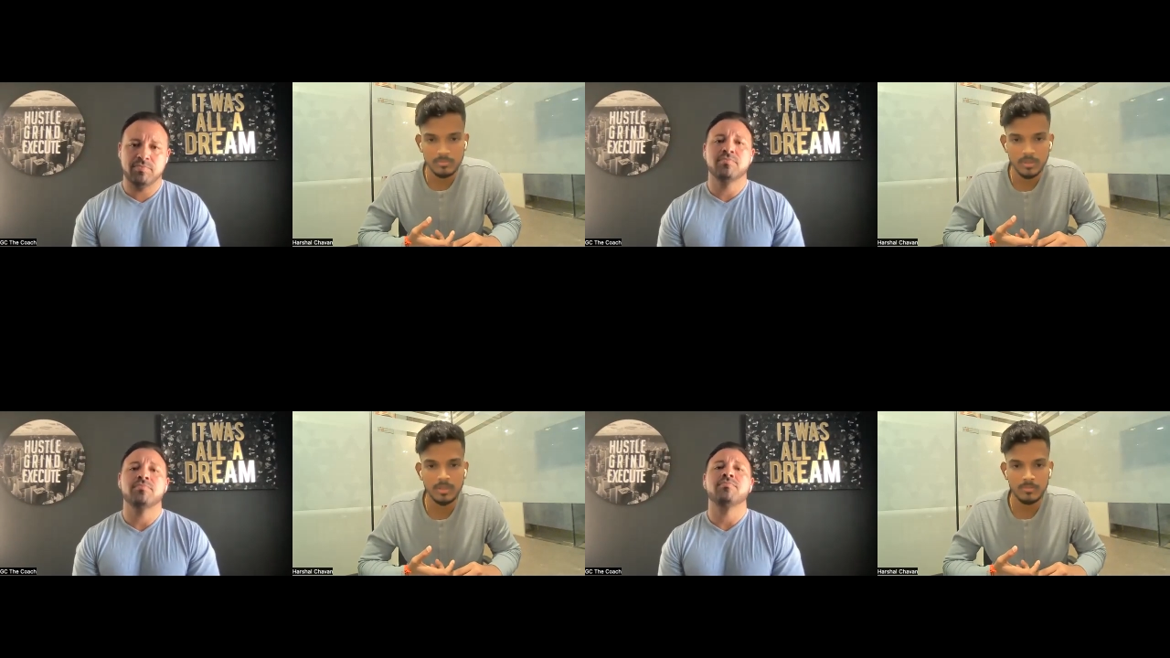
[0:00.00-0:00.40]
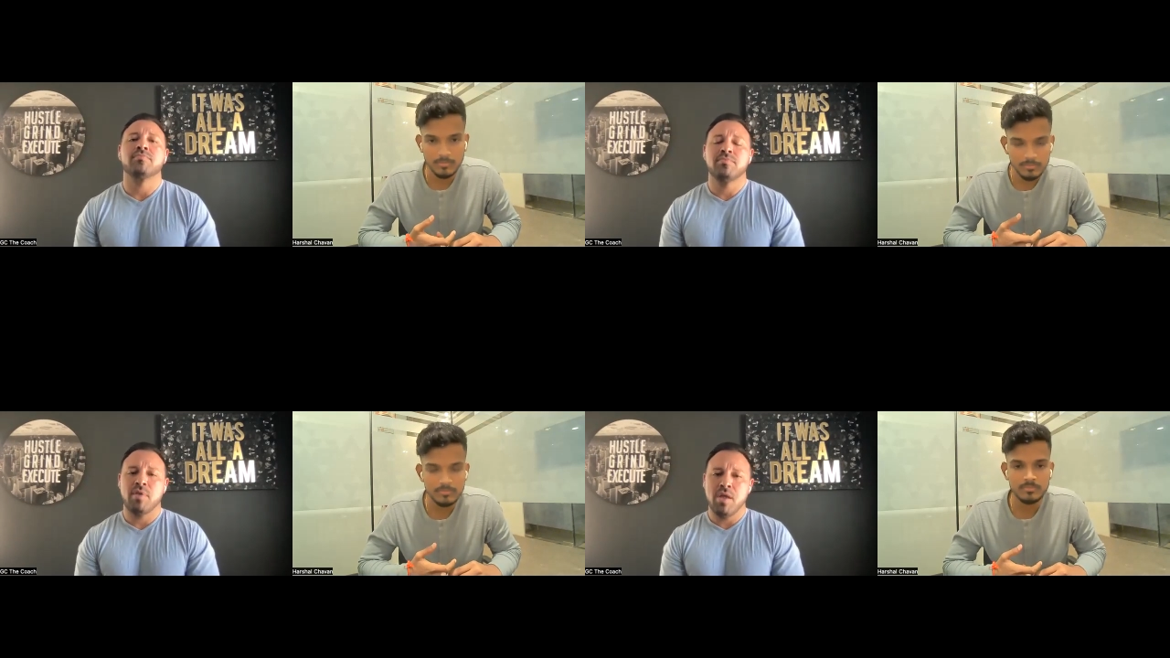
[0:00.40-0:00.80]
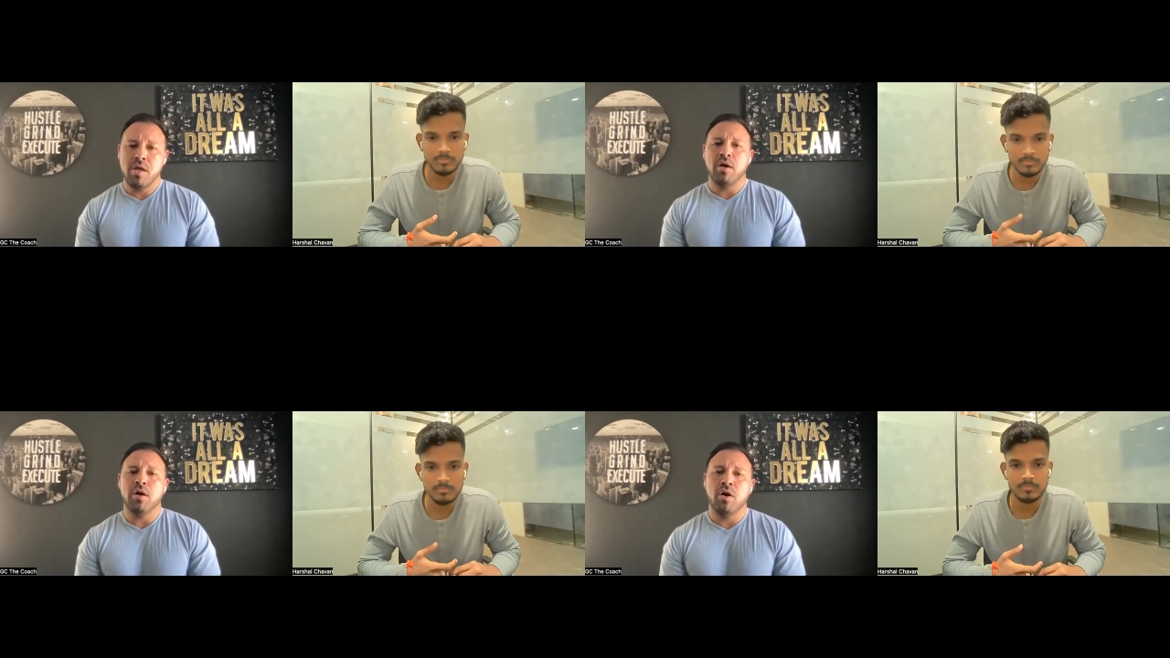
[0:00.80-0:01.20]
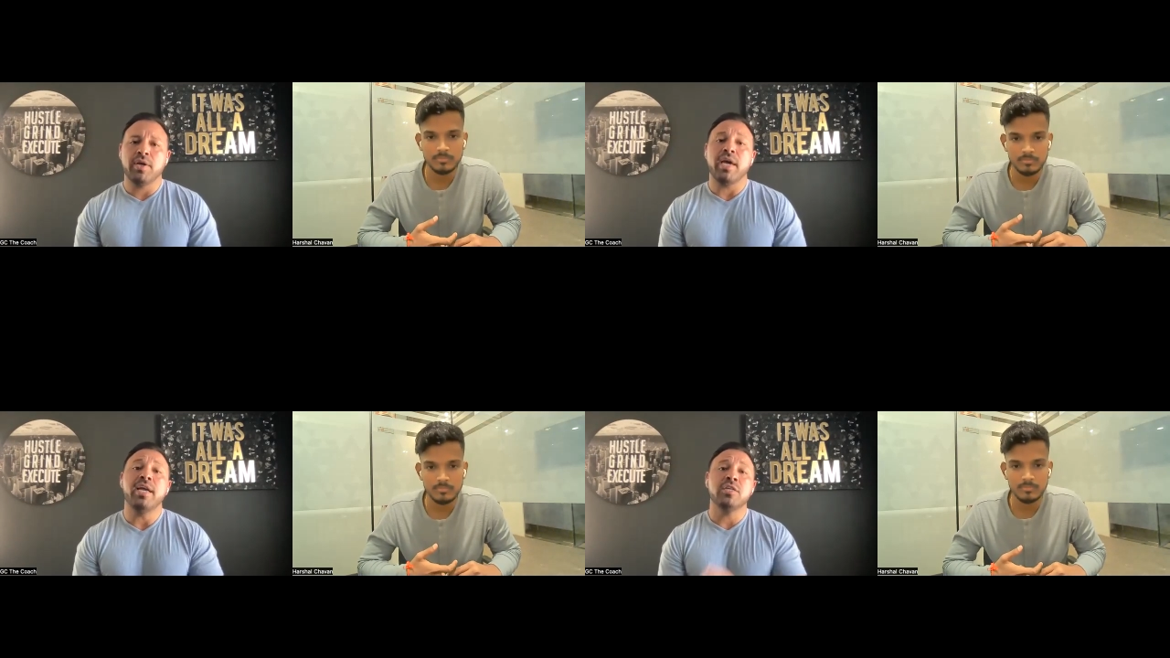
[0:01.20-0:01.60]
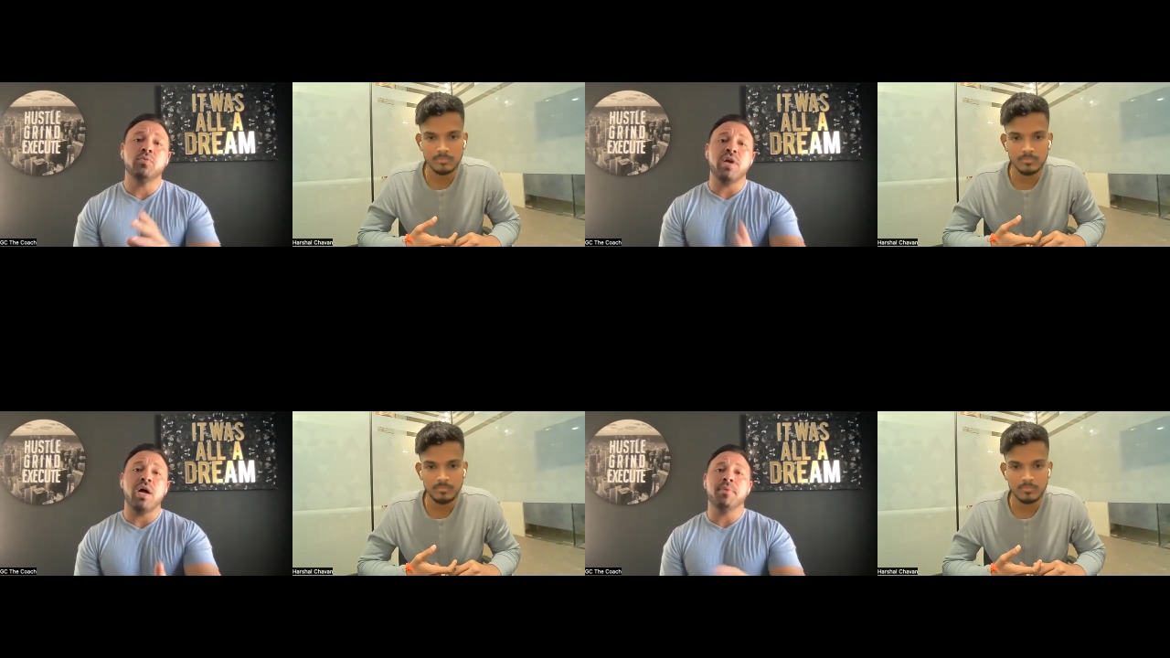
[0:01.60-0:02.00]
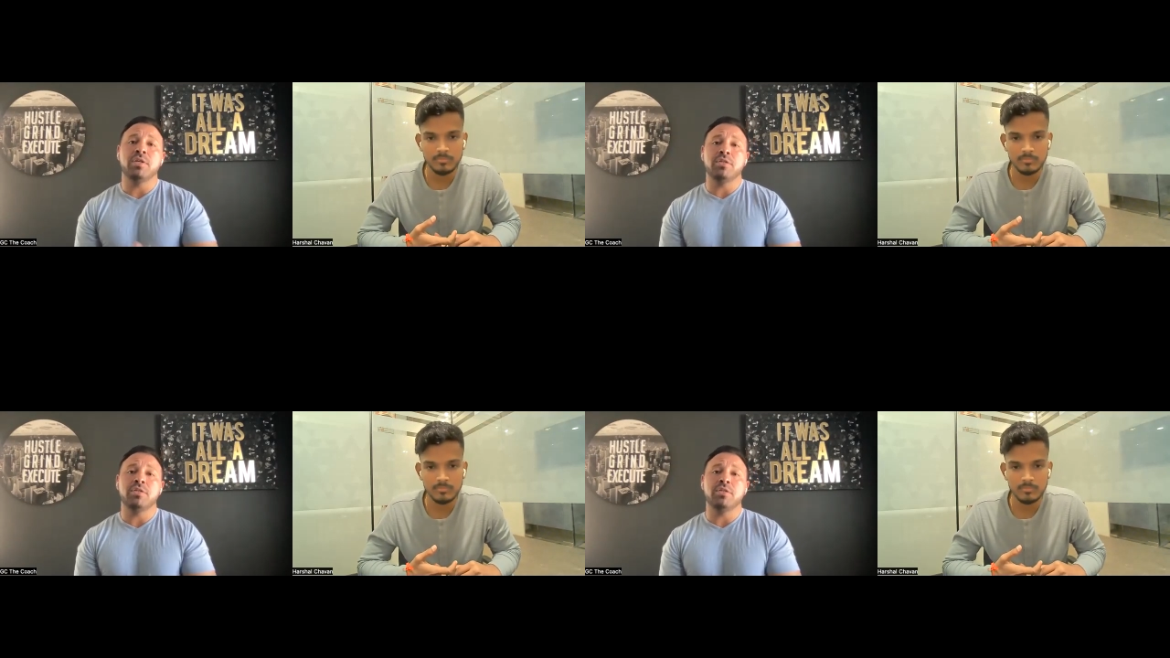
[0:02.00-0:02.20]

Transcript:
Speaker 1: yeah. Okay, here's what I'm